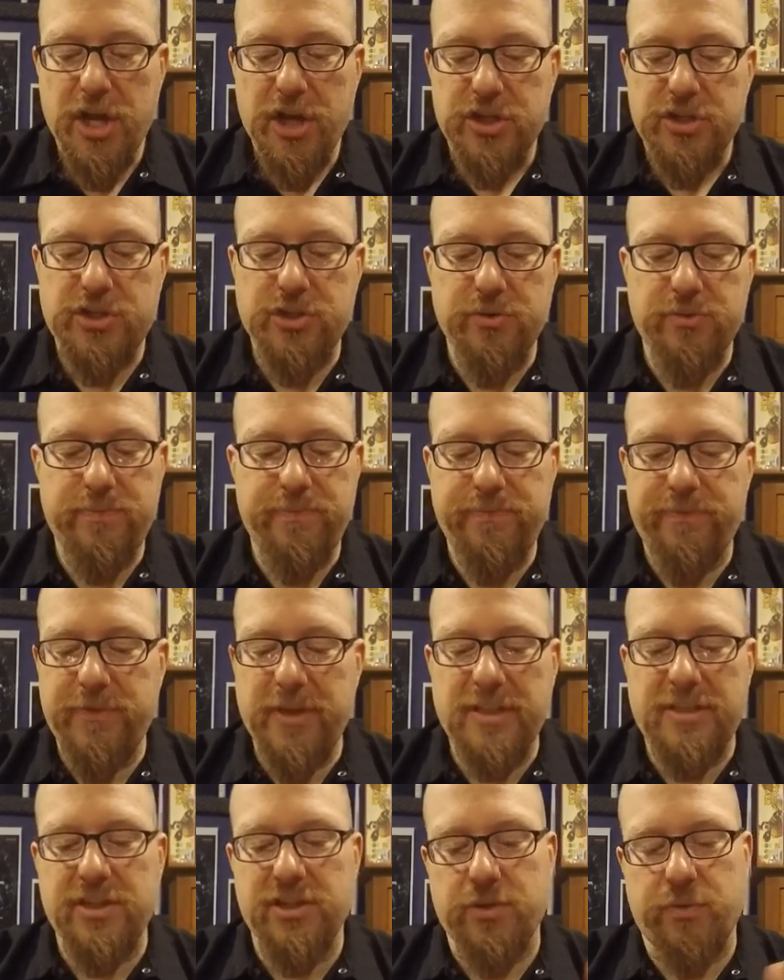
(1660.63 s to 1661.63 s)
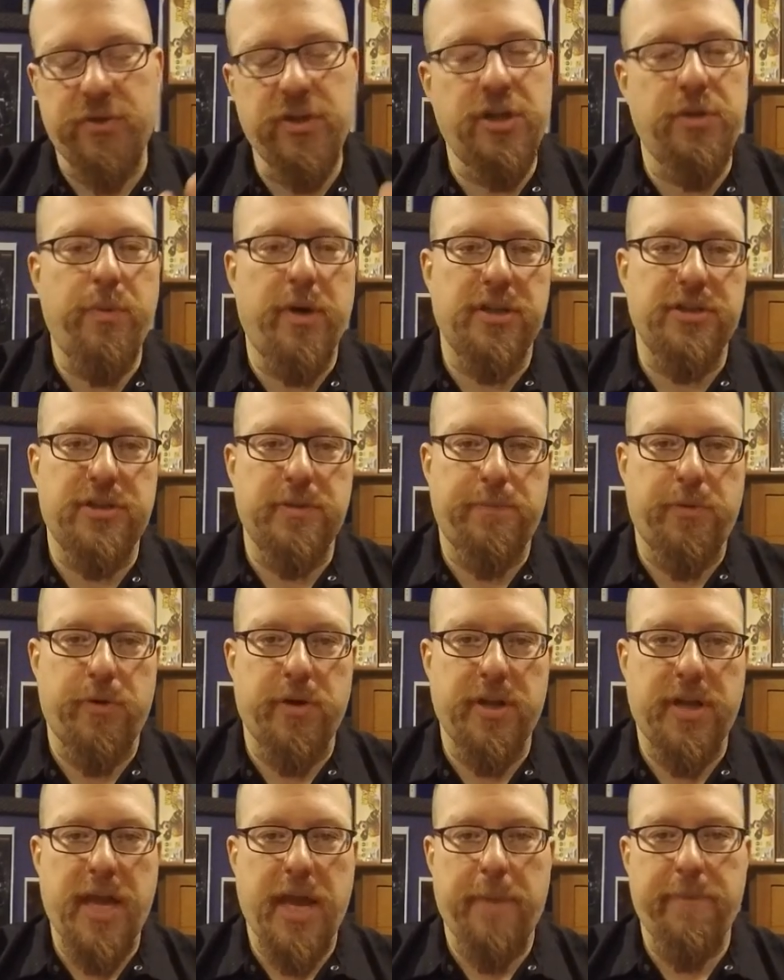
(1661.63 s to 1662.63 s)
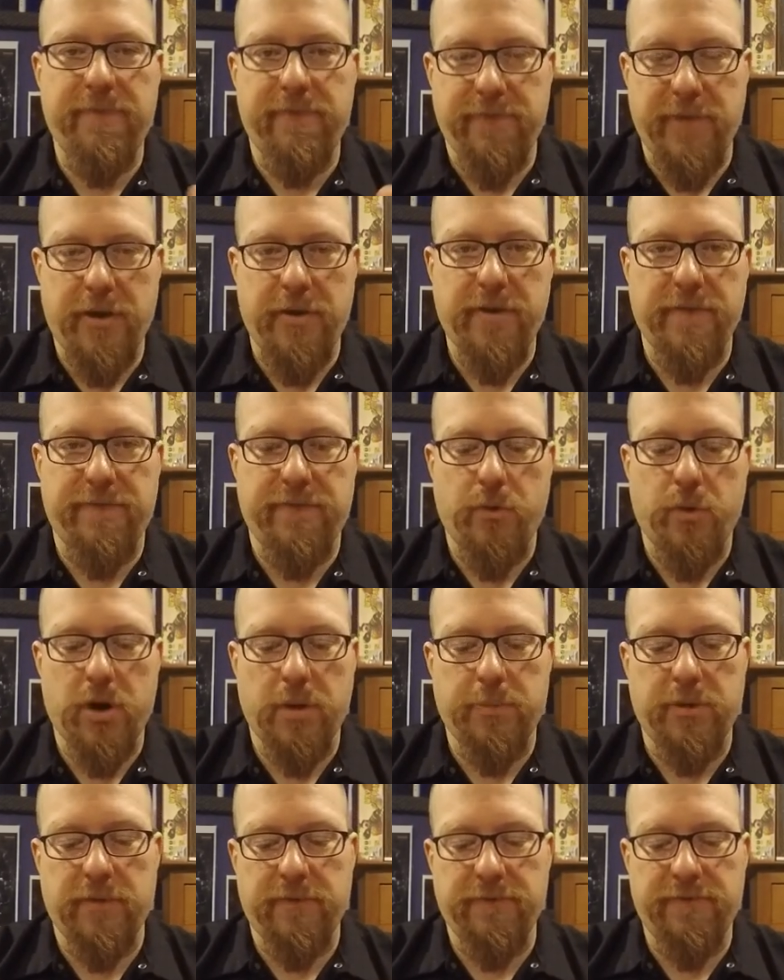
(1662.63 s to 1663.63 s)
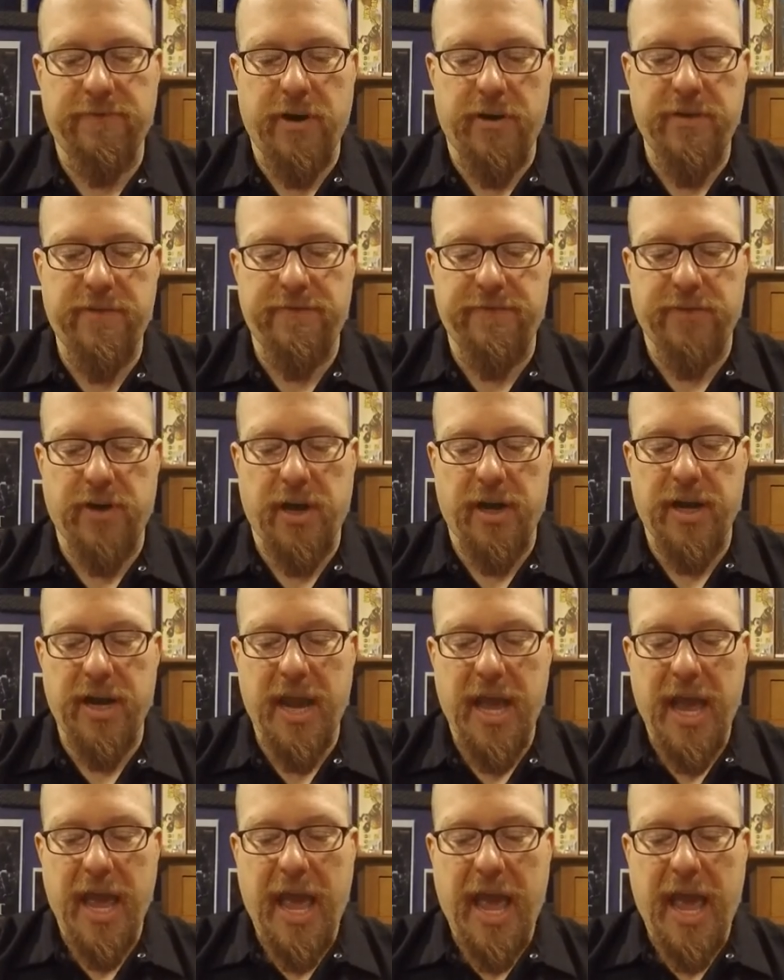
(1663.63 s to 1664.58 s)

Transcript: So, this is a really well supported game, very affordable, very fun,